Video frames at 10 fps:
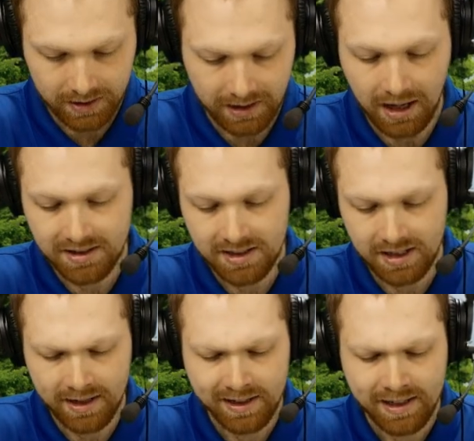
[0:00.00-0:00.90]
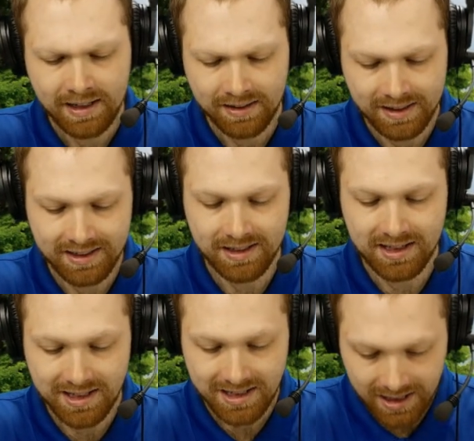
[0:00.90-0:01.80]
And God said, This is
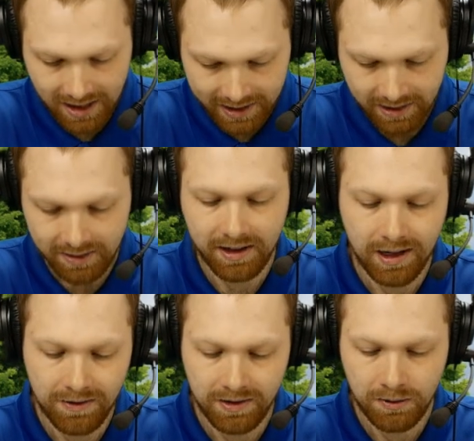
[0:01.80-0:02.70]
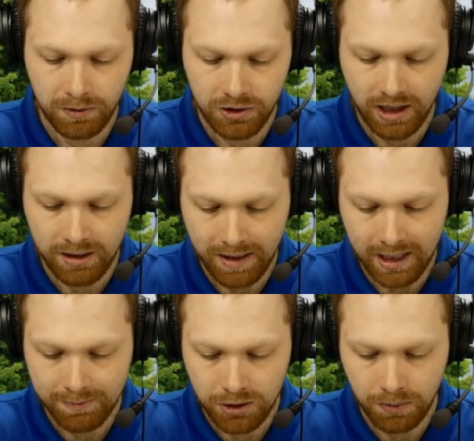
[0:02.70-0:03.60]
the sign of the covenant which I
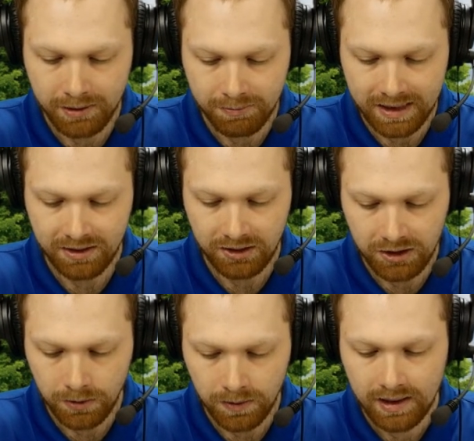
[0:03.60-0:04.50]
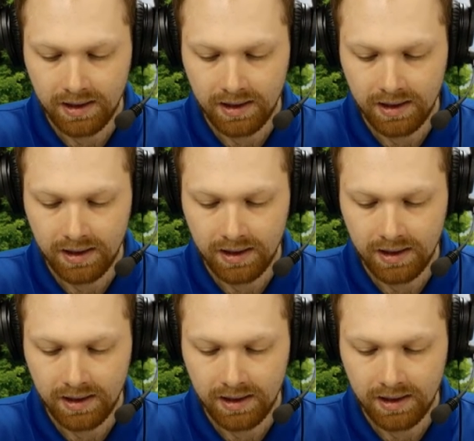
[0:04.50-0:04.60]
make between me and you,